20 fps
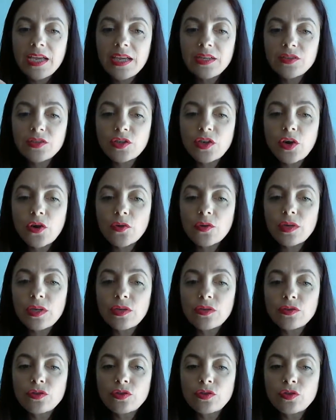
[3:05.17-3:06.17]
is
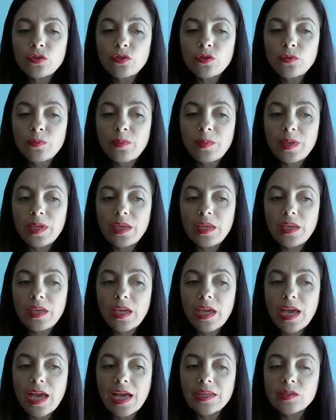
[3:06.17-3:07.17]
going to
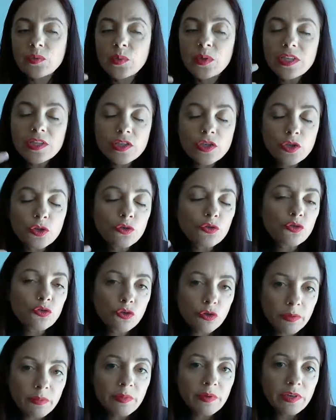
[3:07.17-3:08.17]
be, as well as
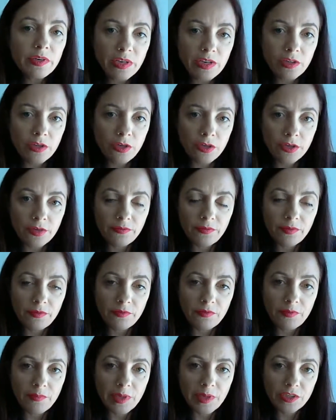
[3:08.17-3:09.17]
contributing a lot of
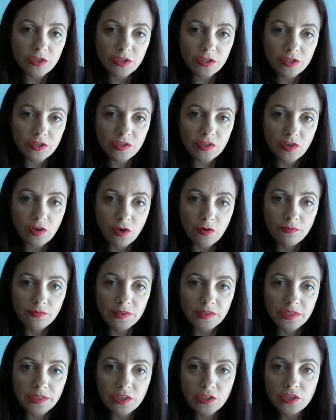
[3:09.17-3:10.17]
information to the
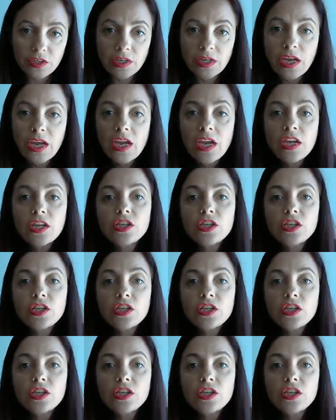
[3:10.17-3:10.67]
conversation,